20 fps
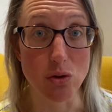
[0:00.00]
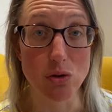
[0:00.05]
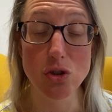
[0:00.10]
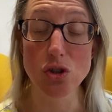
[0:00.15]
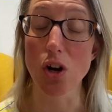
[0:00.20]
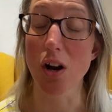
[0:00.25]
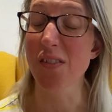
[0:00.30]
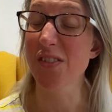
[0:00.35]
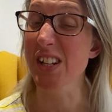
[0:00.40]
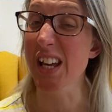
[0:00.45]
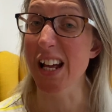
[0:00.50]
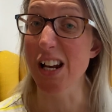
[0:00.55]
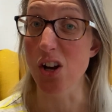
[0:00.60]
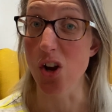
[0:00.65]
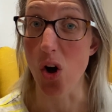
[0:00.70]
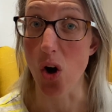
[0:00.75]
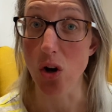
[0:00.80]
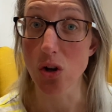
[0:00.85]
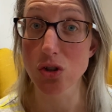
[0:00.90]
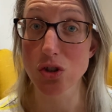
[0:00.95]
you don't have to get
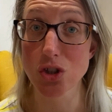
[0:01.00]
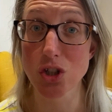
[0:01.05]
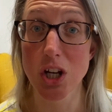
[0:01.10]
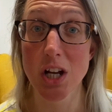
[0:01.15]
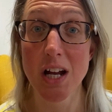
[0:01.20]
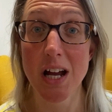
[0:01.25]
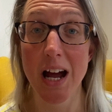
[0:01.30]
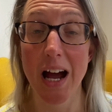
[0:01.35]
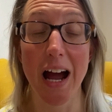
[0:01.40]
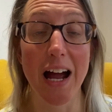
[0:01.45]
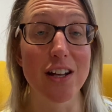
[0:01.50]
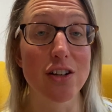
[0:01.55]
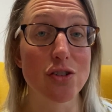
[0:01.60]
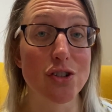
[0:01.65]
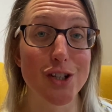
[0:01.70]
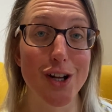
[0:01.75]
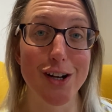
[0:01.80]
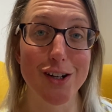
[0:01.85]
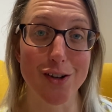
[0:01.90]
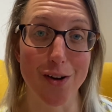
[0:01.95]
lost, and you
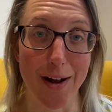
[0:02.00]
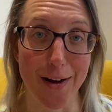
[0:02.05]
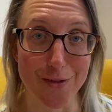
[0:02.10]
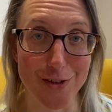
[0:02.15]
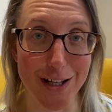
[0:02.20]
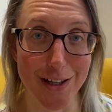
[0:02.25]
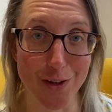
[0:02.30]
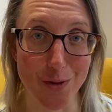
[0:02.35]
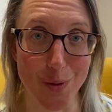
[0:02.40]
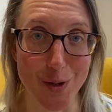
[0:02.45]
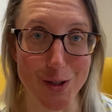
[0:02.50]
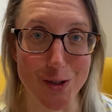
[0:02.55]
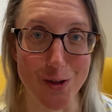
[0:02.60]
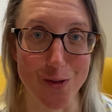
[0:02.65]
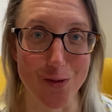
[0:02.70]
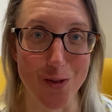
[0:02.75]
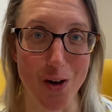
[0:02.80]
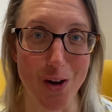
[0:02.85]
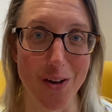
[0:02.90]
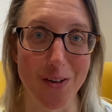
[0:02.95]
certainly don't have to get the question
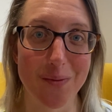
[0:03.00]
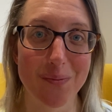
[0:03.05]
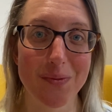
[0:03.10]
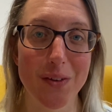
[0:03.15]
wrong.